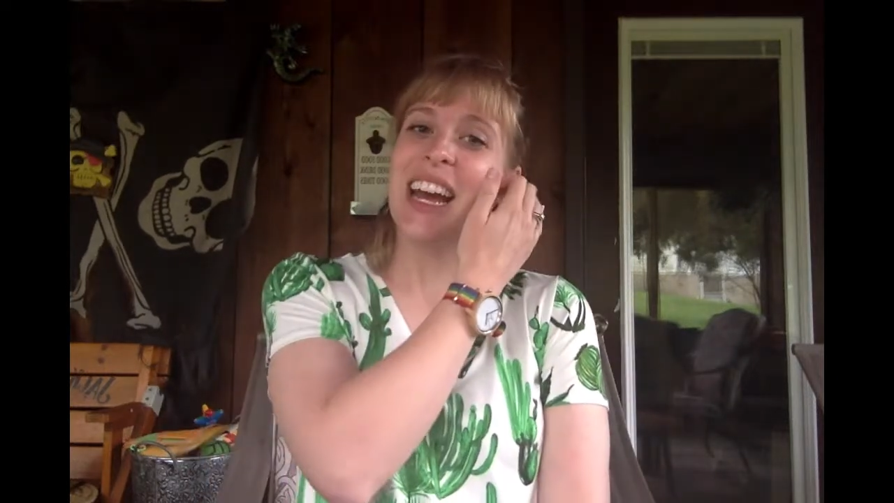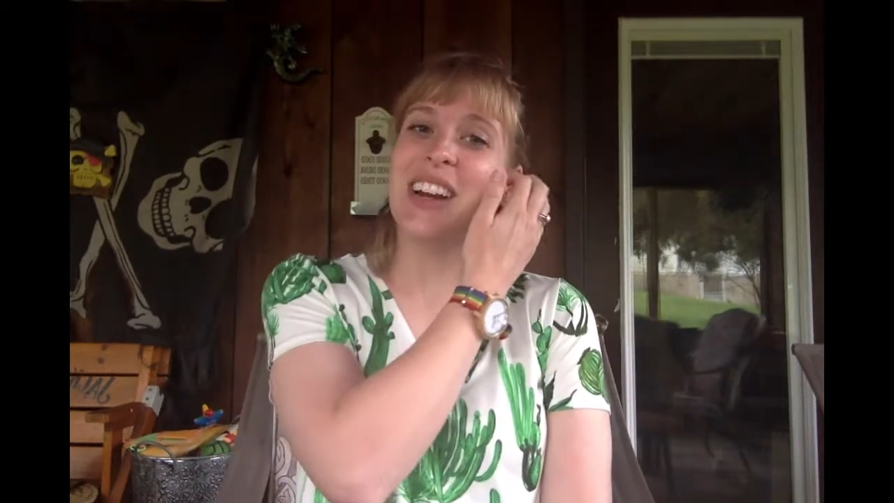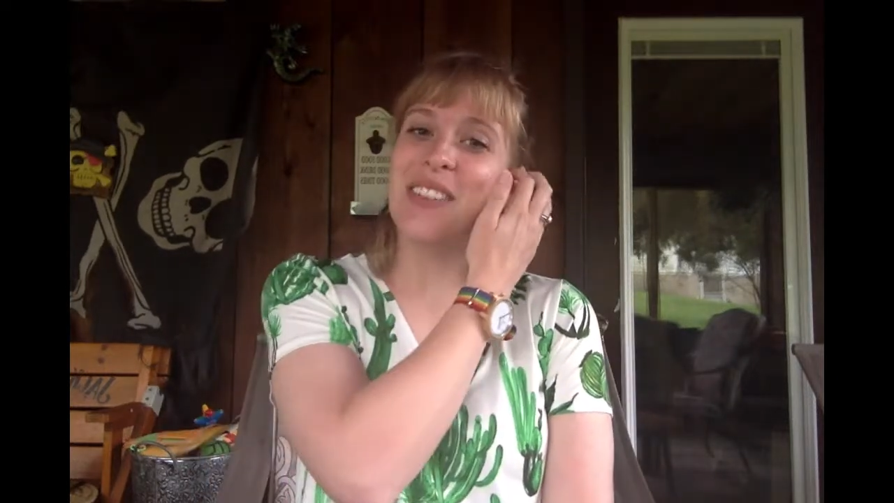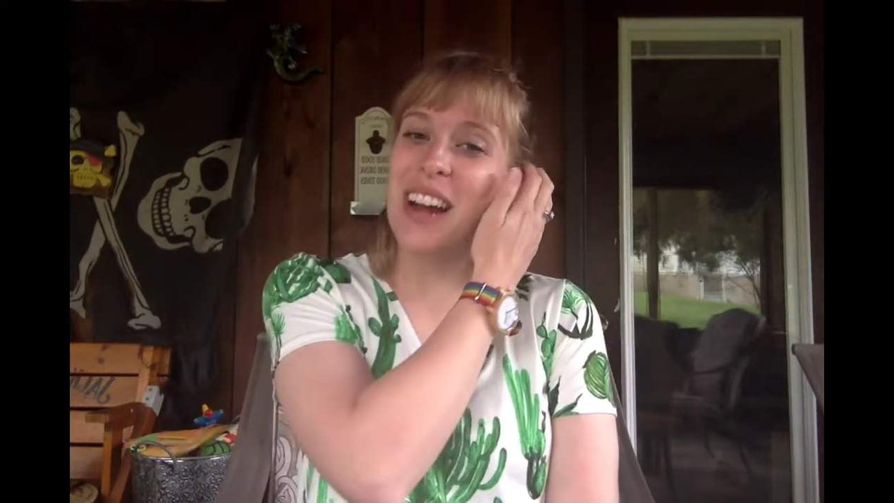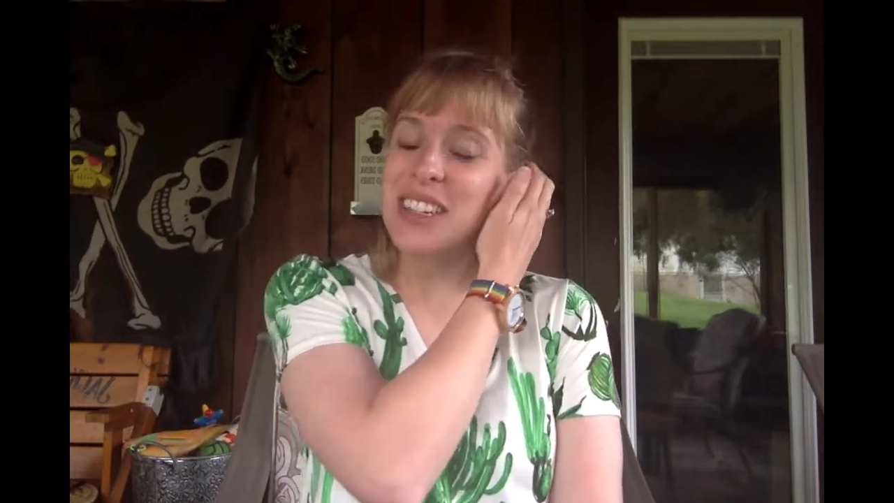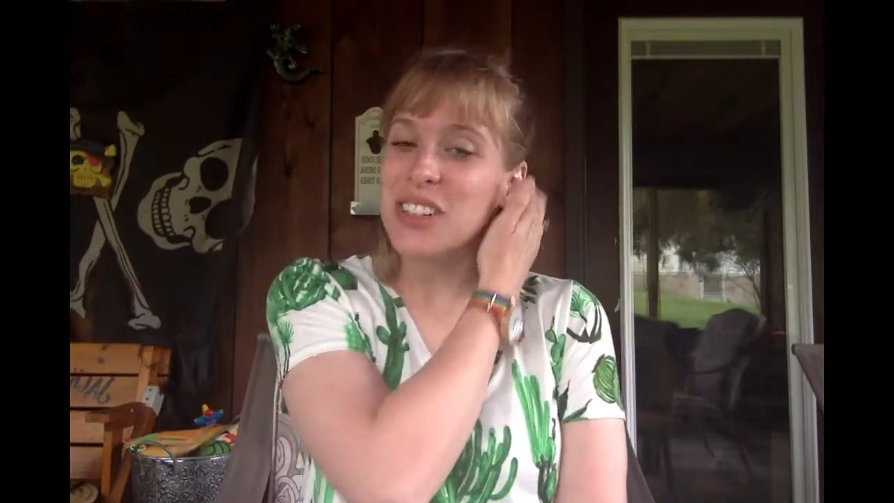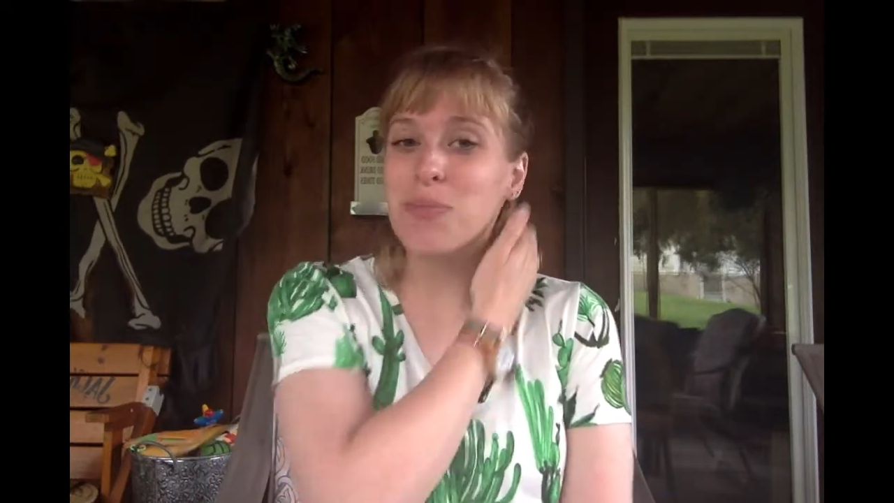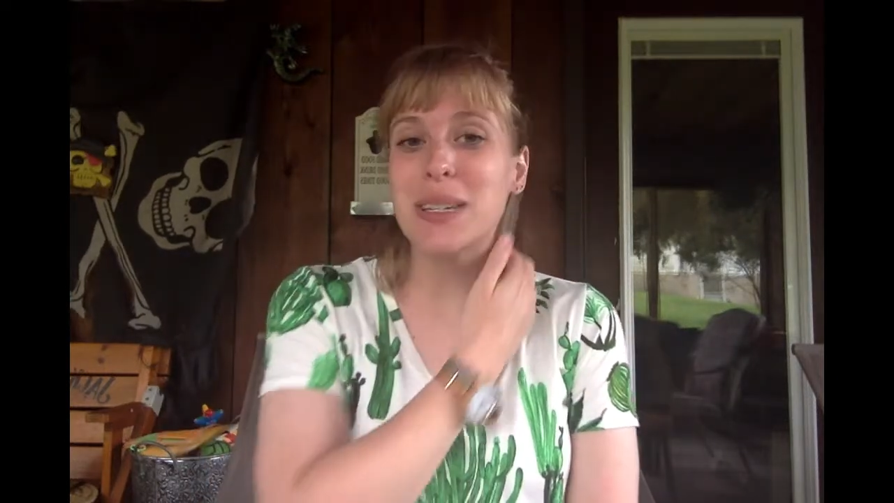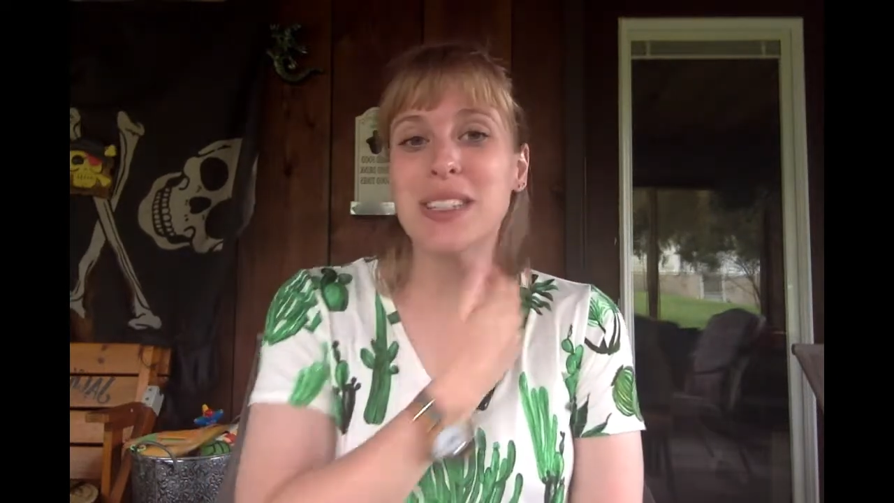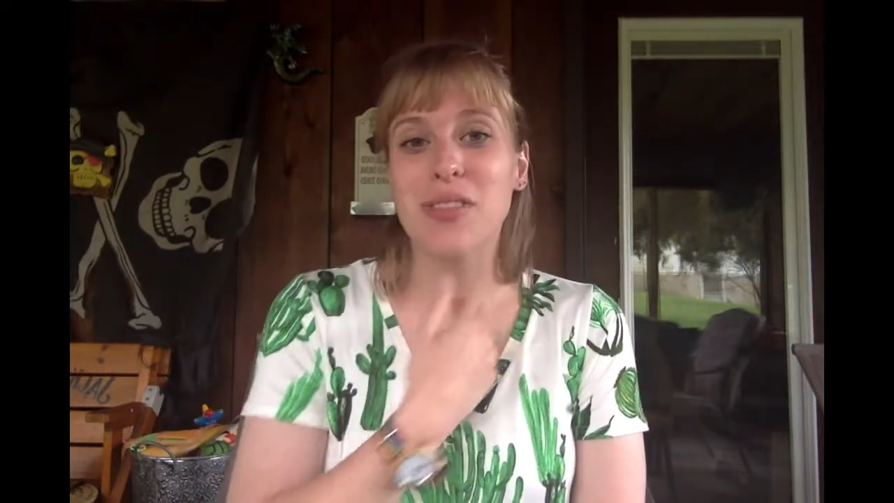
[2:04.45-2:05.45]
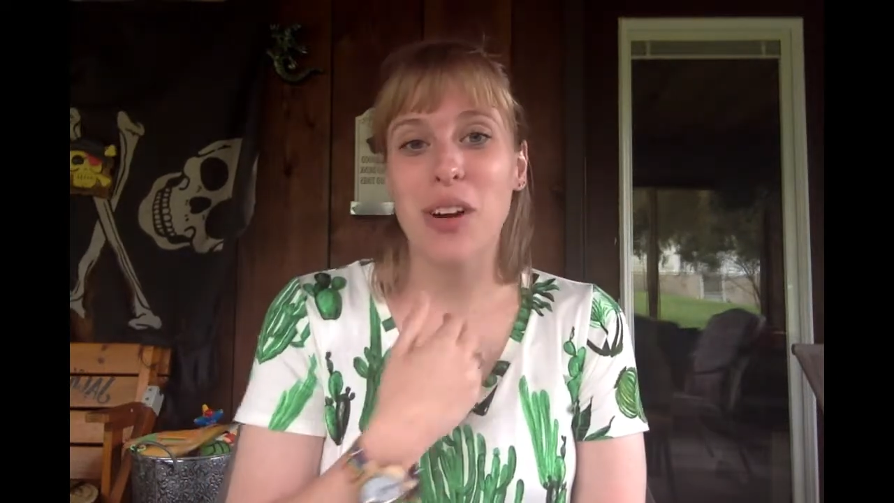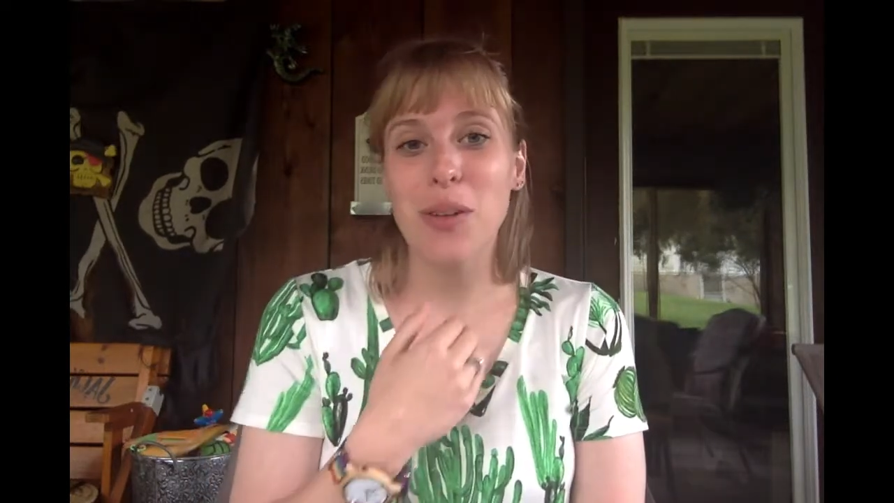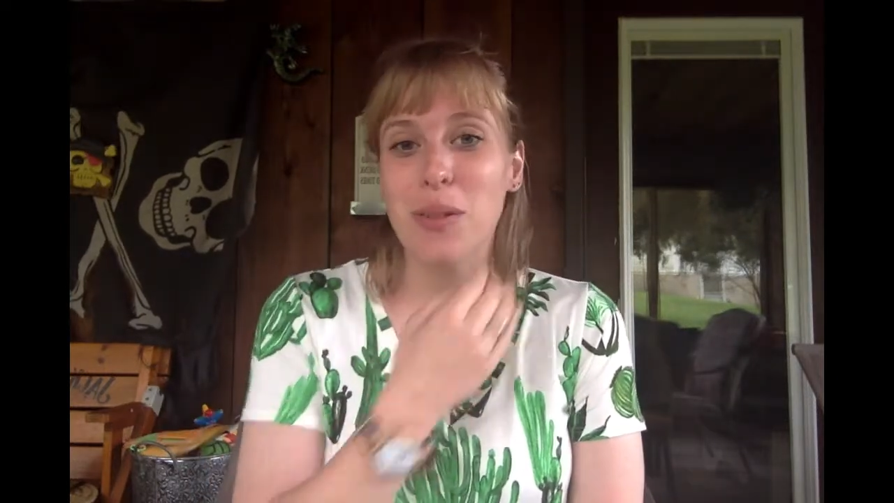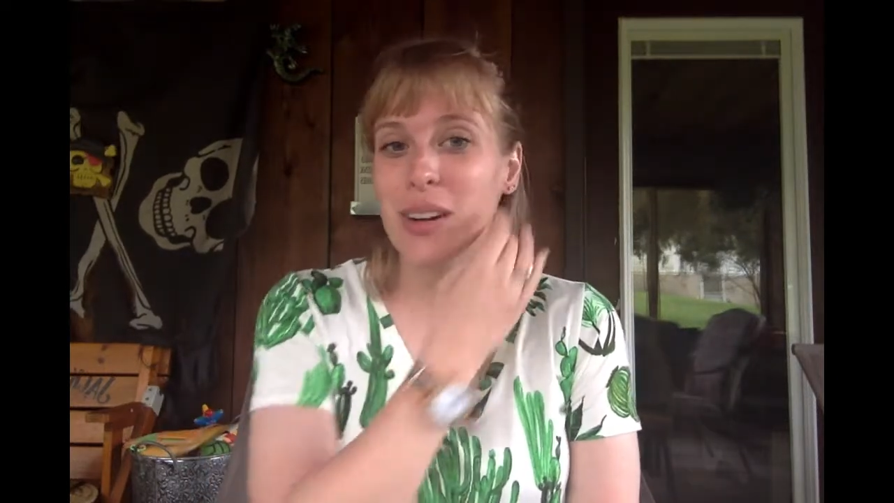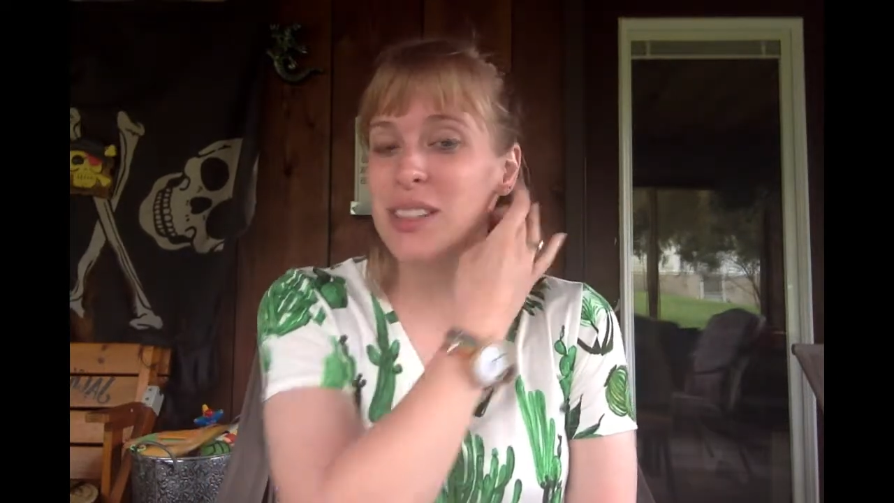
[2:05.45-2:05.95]
interactive piece of
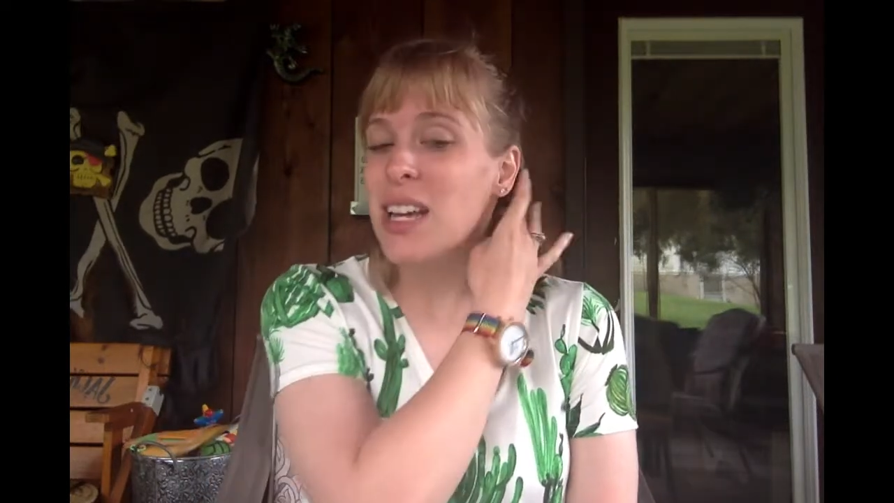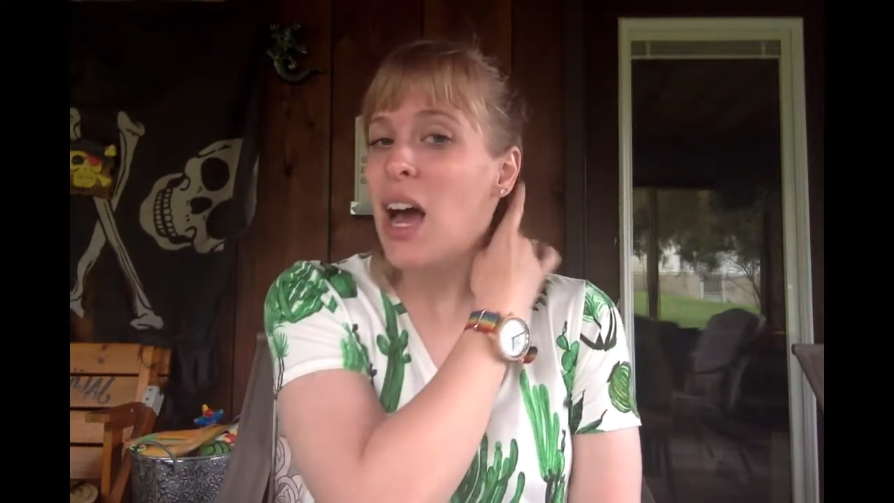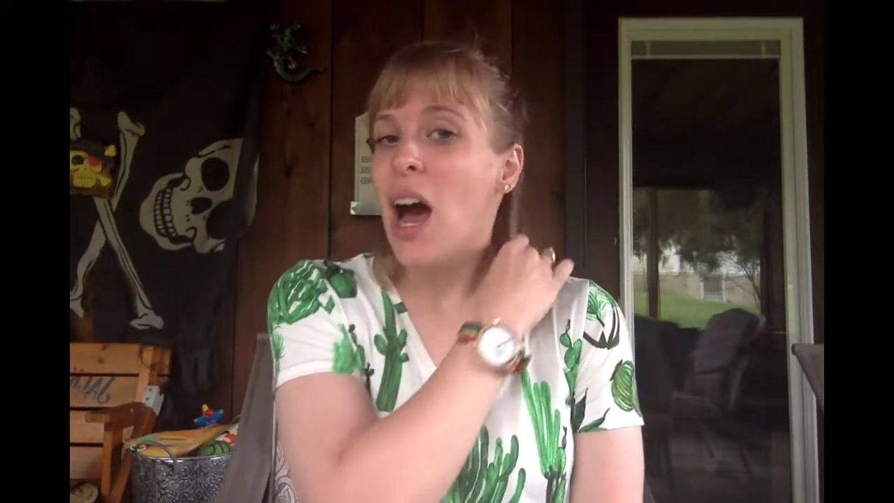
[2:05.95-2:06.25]
artworks,